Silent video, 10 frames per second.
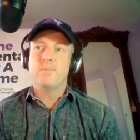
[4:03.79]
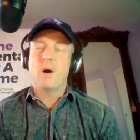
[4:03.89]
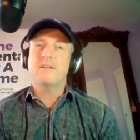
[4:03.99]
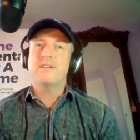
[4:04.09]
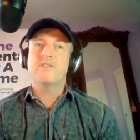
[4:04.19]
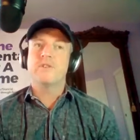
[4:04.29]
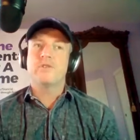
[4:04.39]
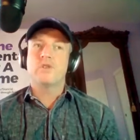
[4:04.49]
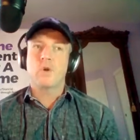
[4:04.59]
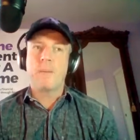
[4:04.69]
politics
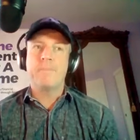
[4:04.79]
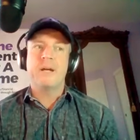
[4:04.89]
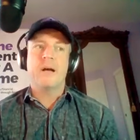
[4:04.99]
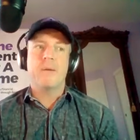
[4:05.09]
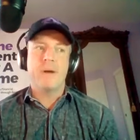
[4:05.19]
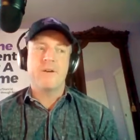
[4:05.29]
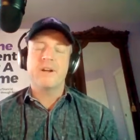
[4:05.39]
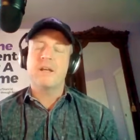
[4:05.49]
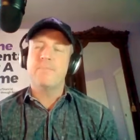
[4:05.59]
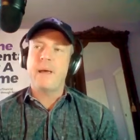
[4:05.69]
are trumping American